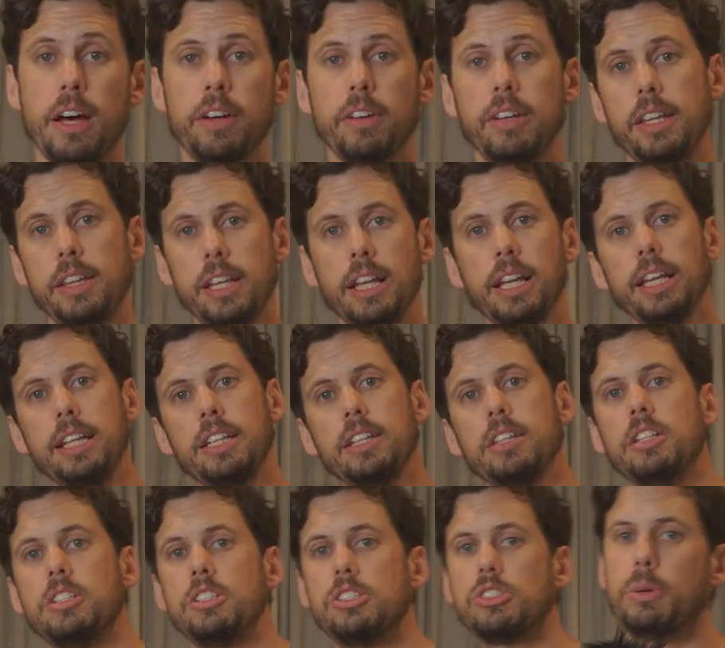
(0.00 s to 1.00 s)
out in the link in
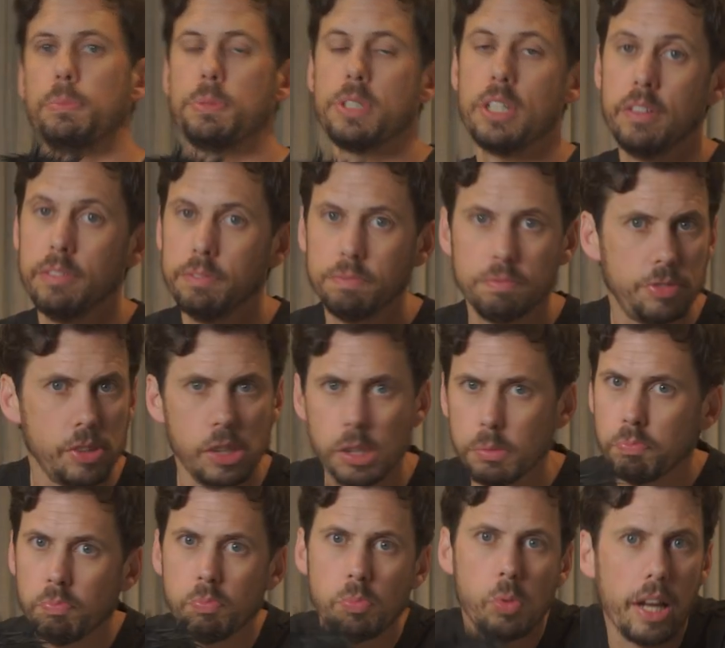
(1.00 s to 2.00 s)
the description
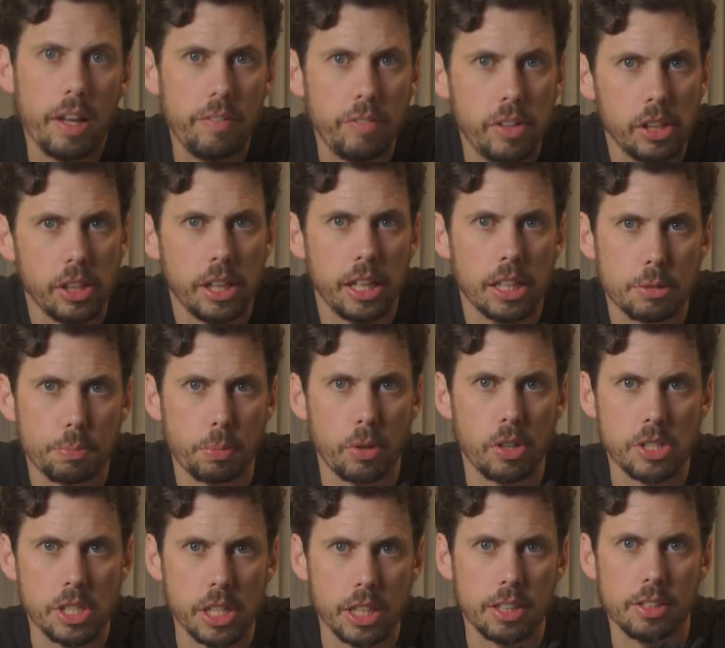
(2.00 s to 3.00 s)
for whatever your next
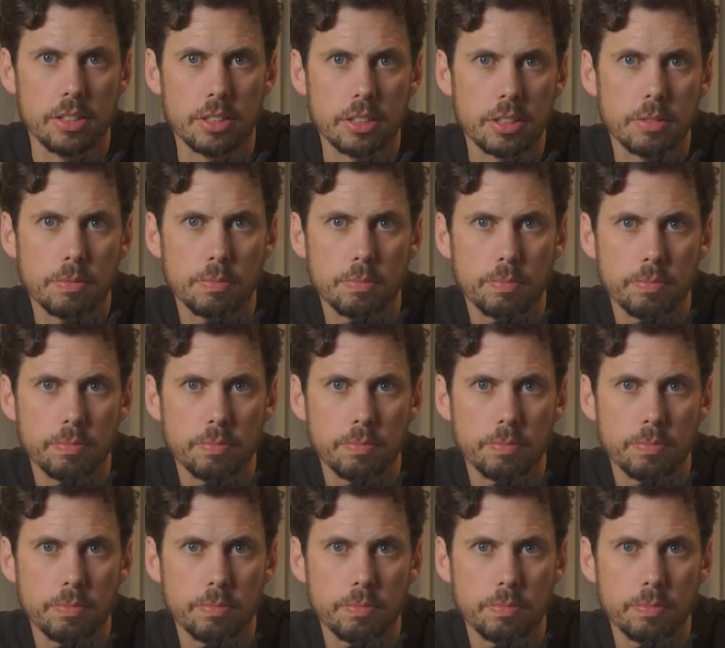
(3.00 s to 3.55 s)
project is.